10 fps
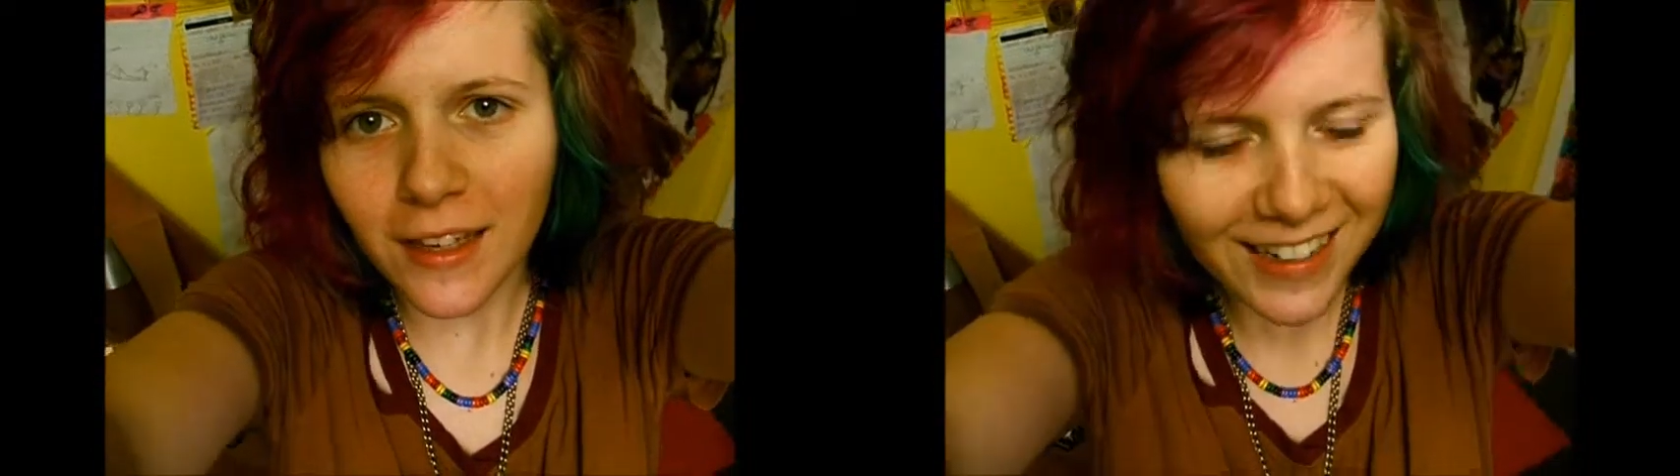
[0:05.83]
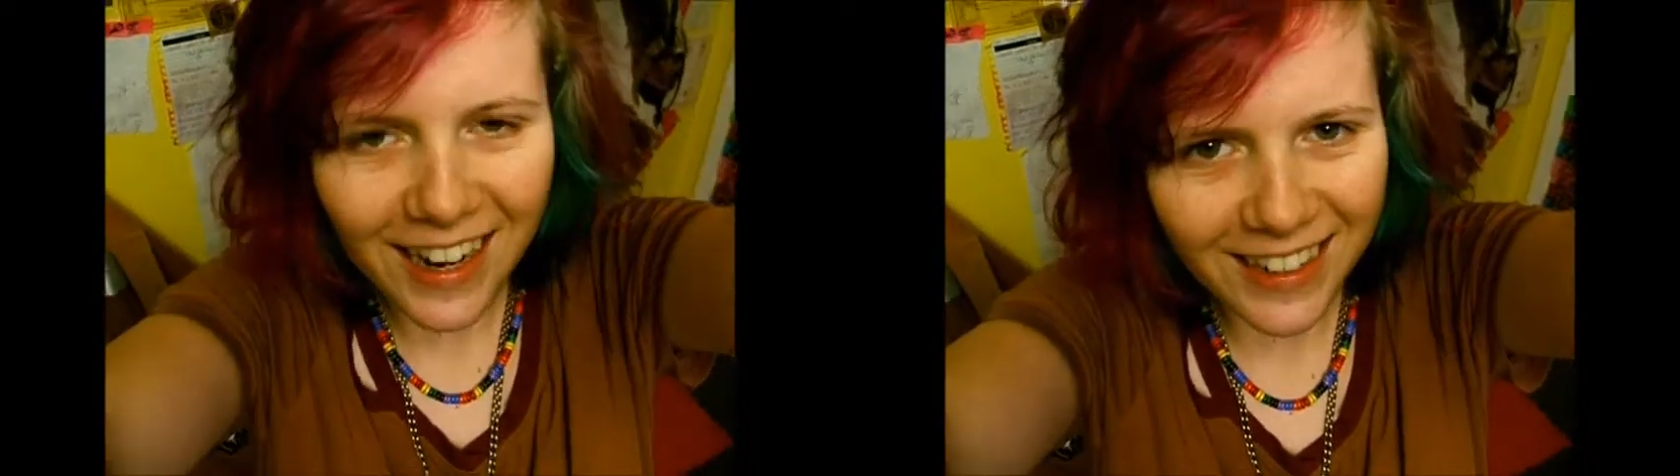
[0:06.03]

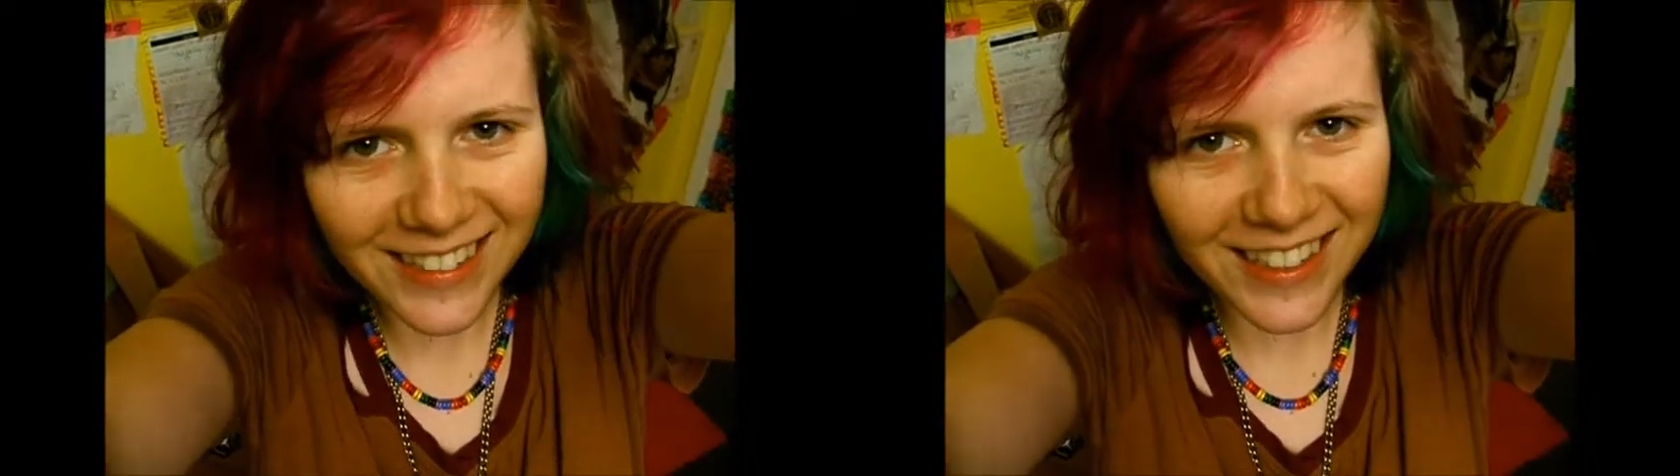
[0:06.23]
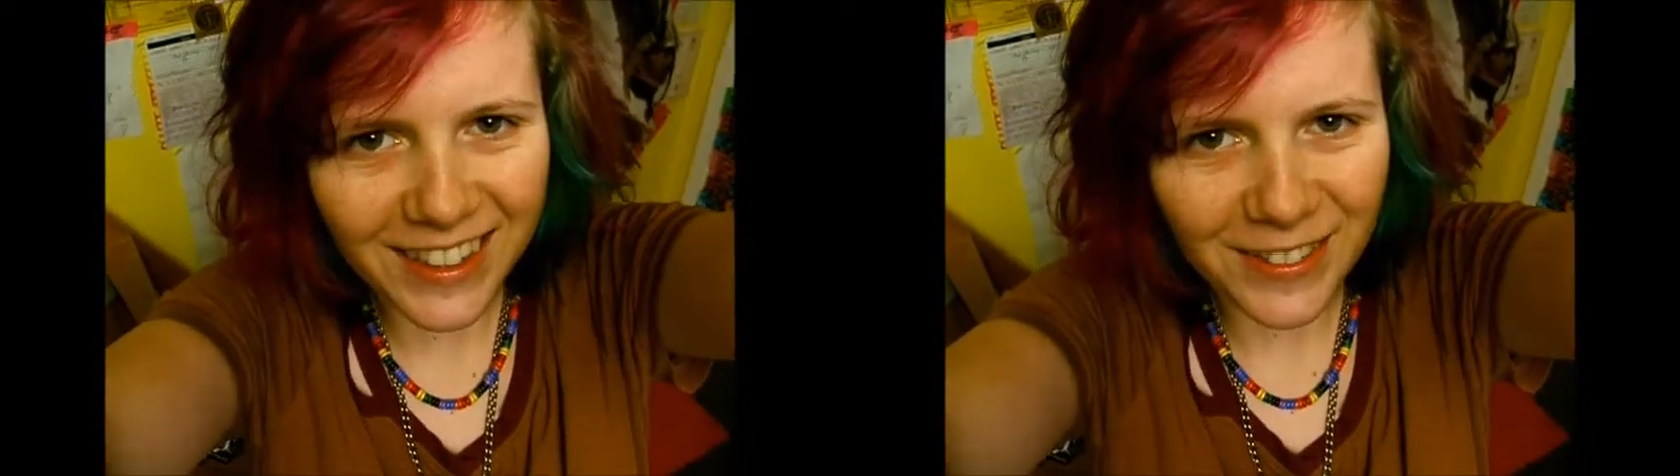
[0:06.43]

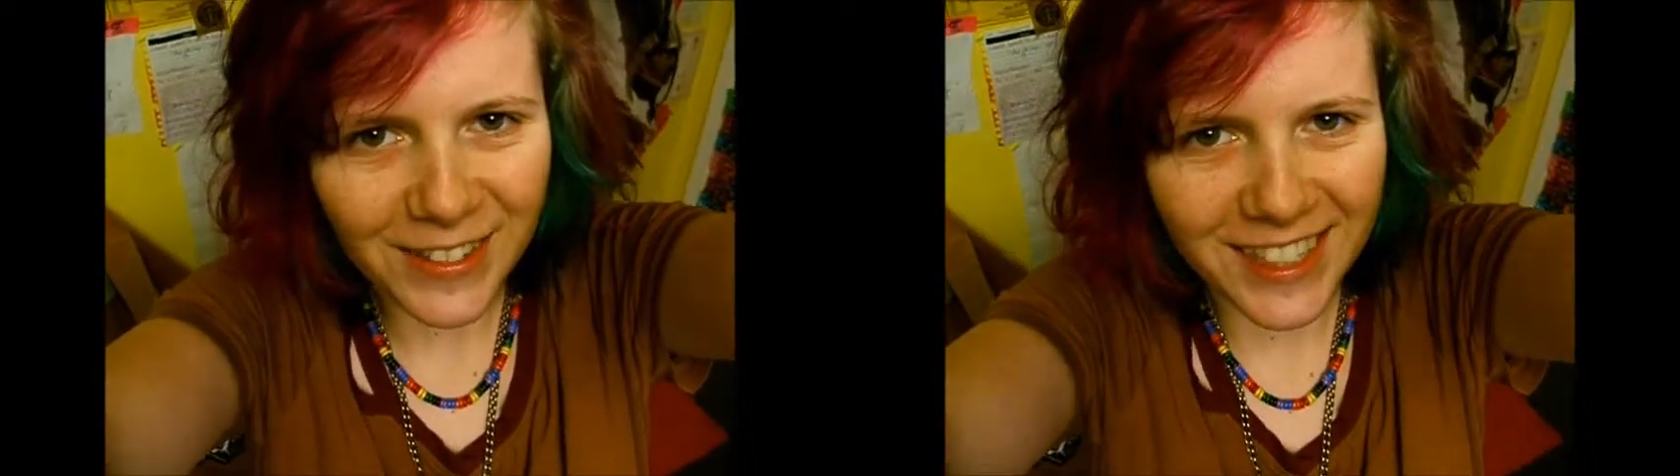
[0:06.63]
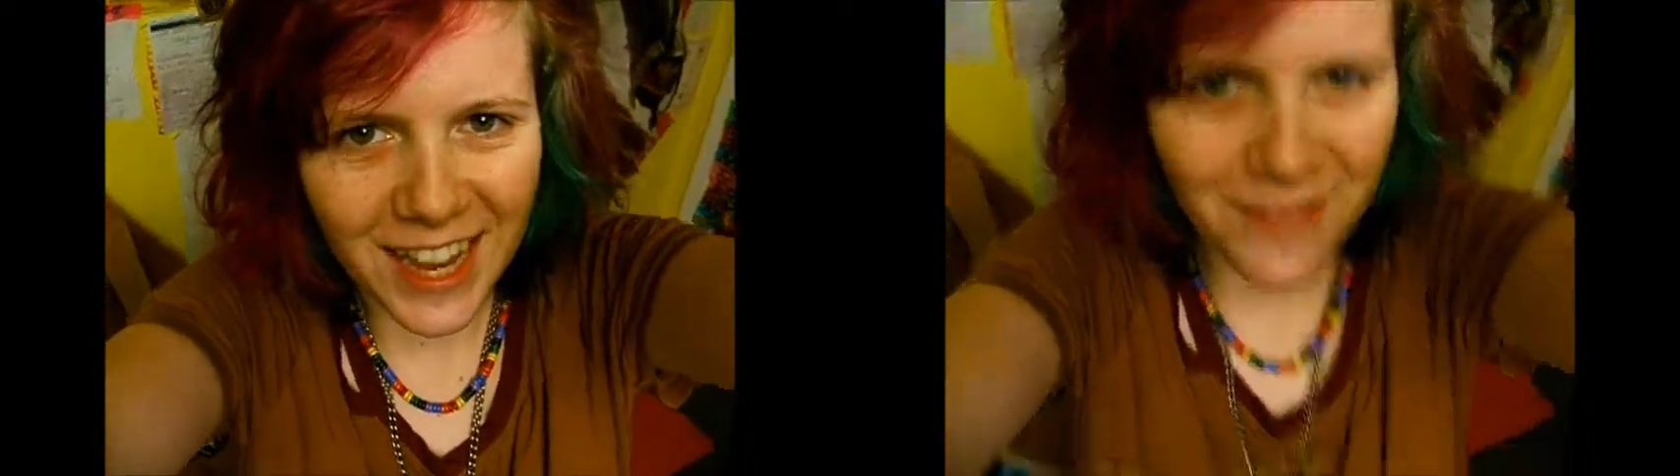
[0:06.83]
19th of
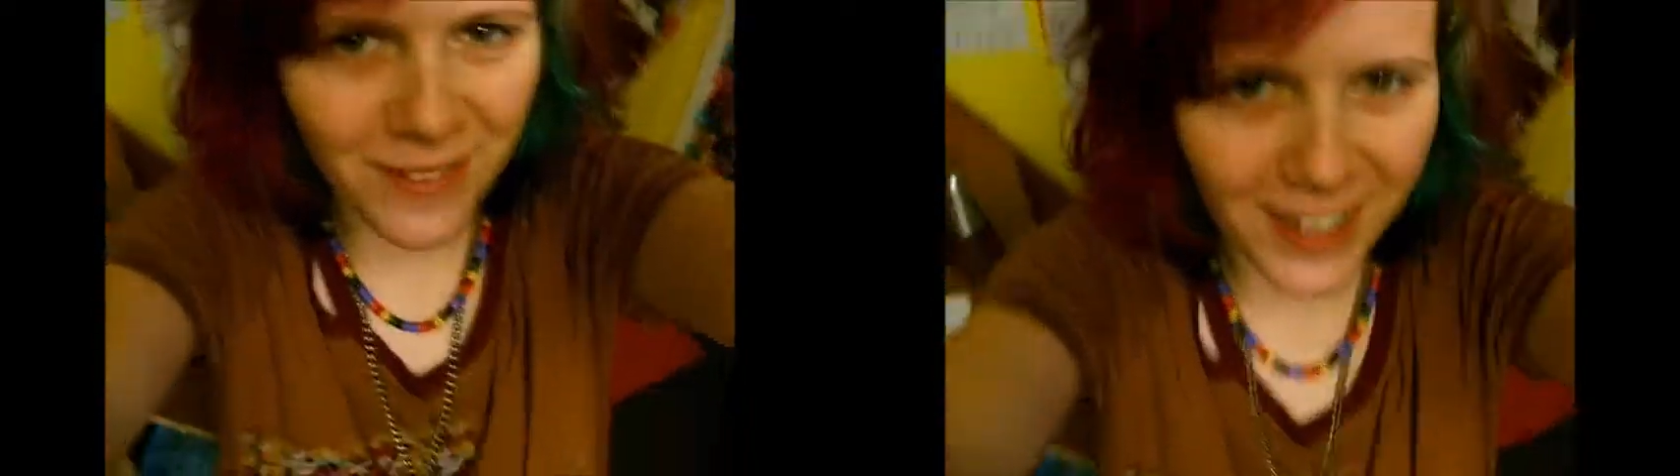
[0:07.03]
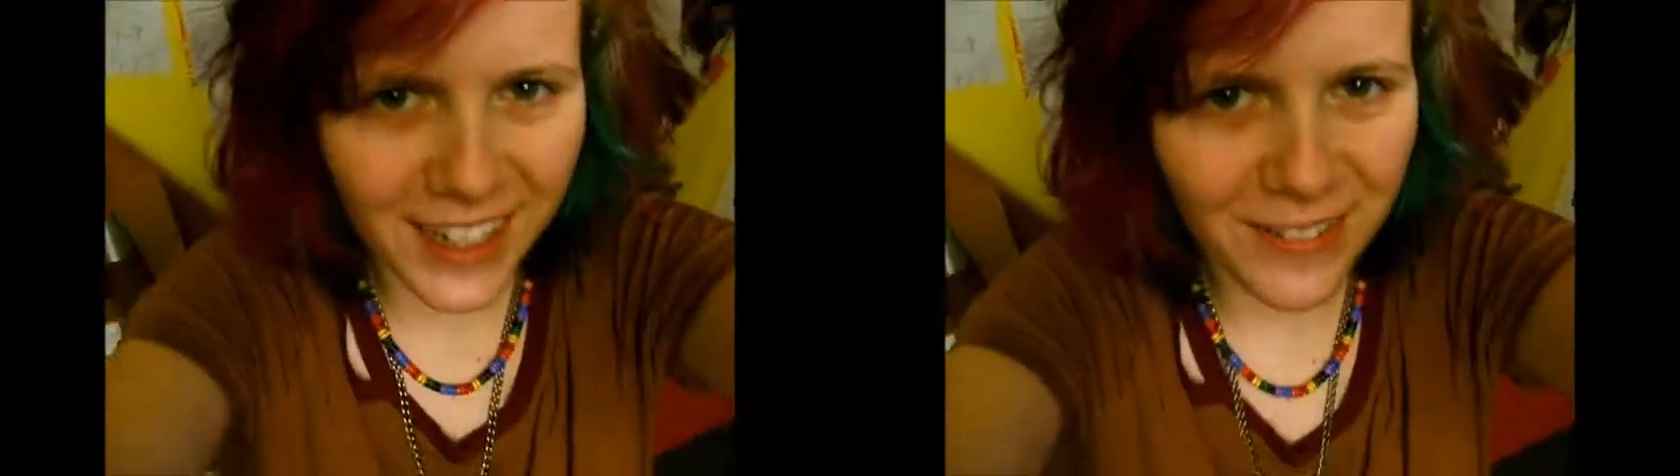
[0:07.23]

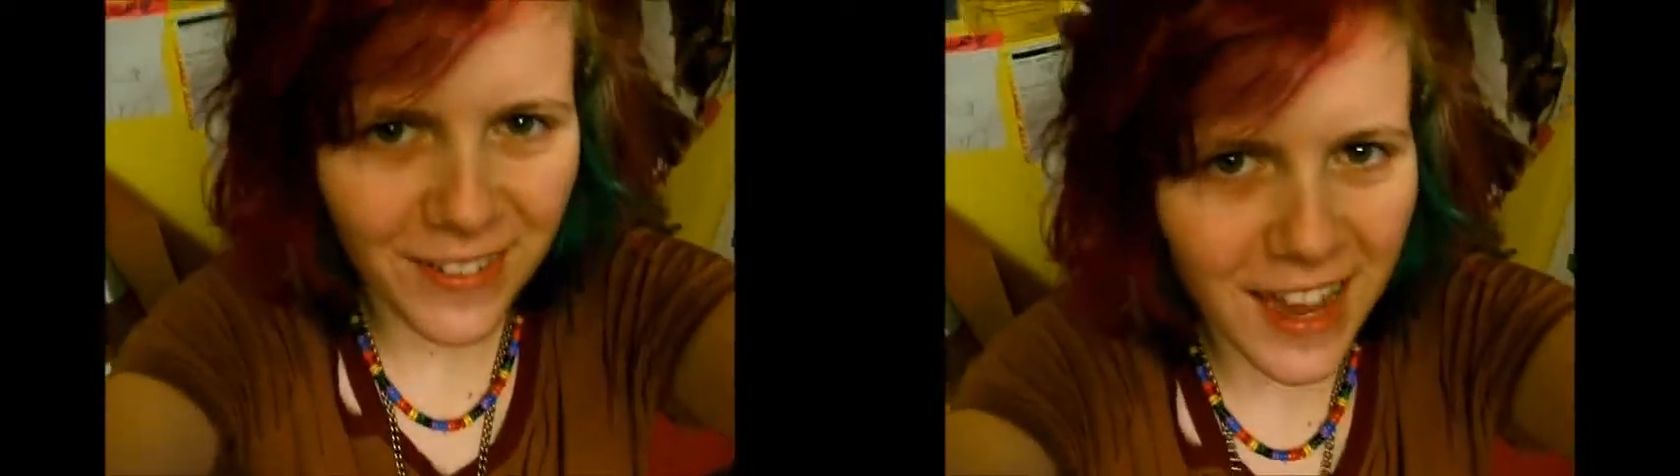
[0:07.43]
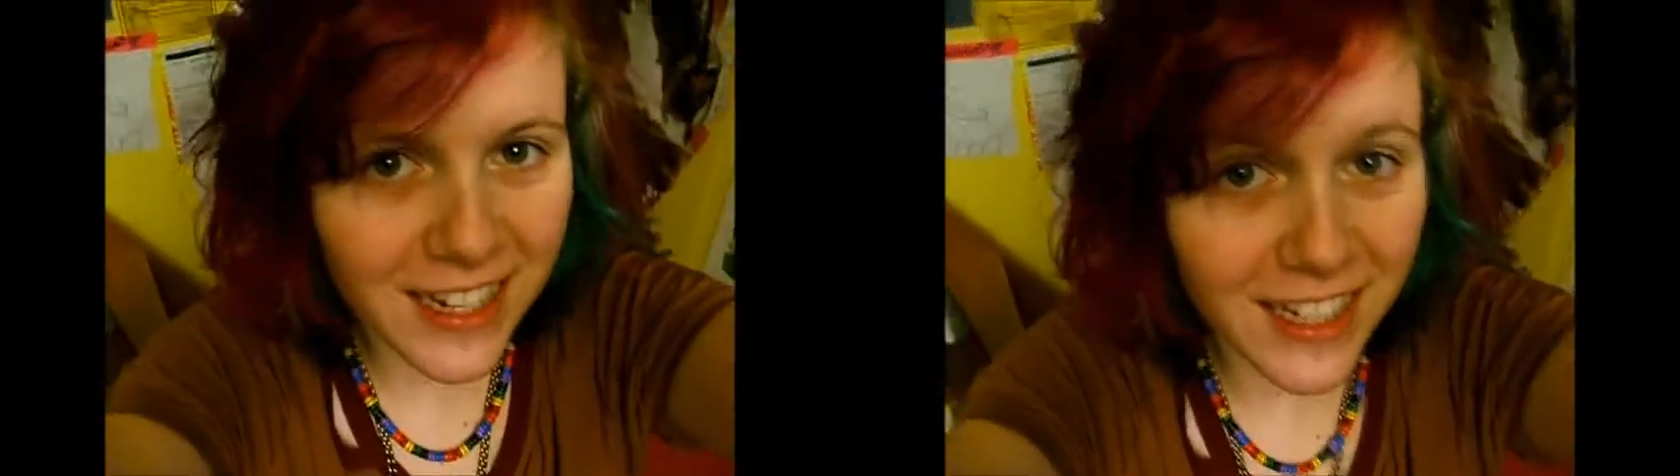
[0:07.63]
December. I keep
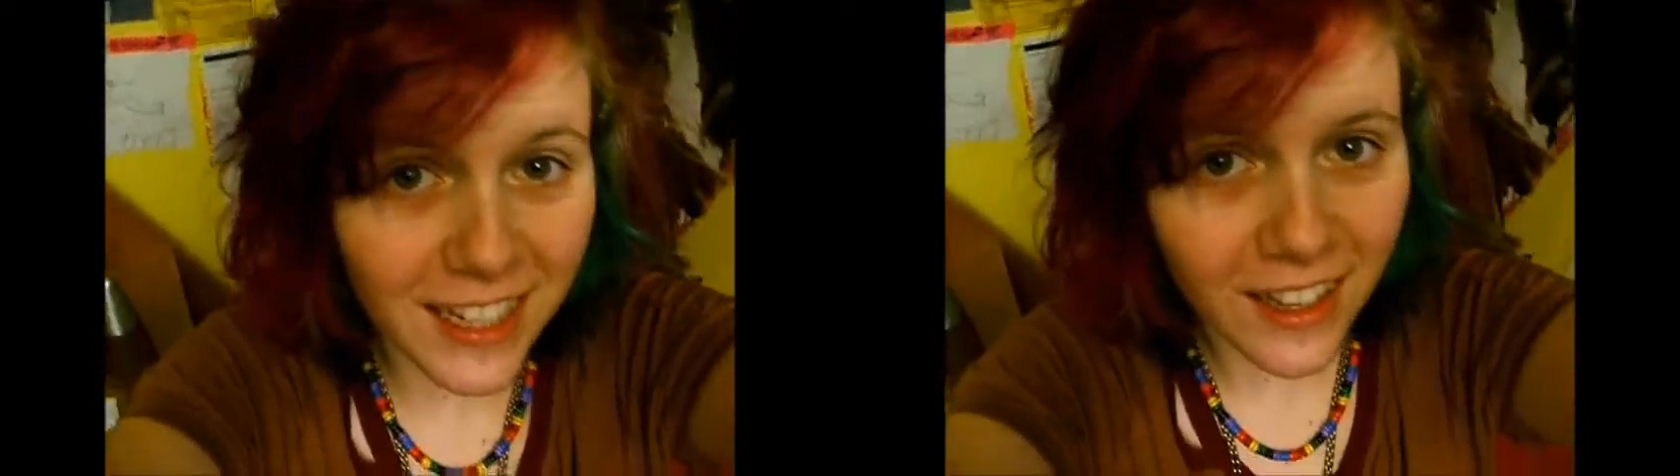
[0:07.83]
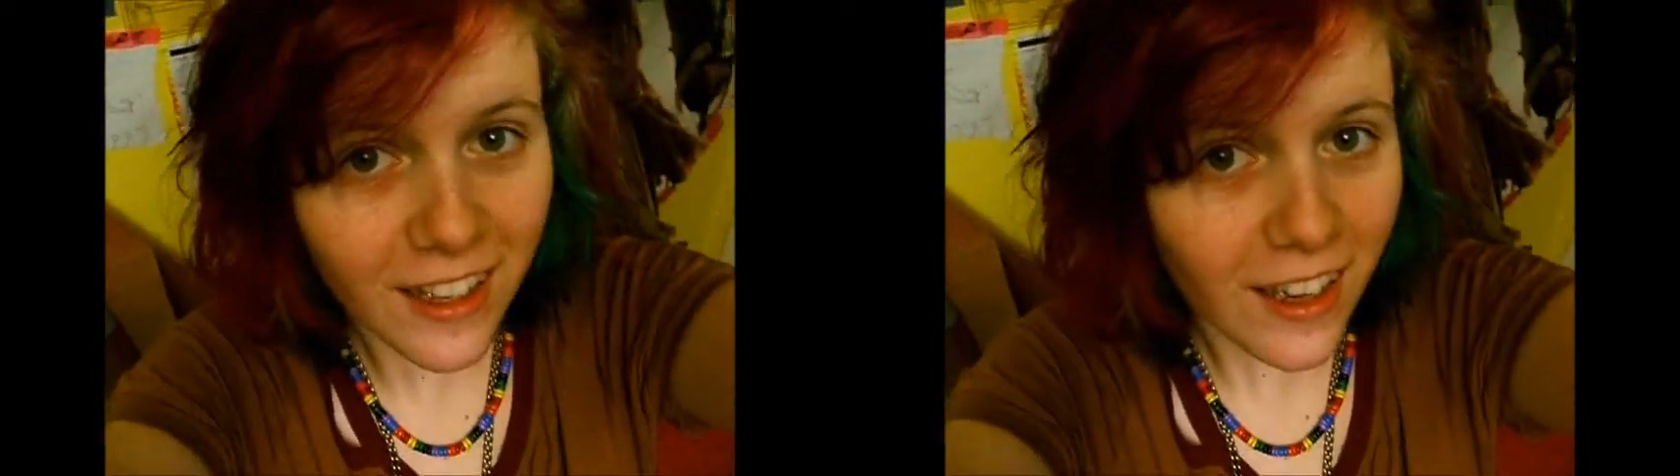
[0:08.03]
forgetting.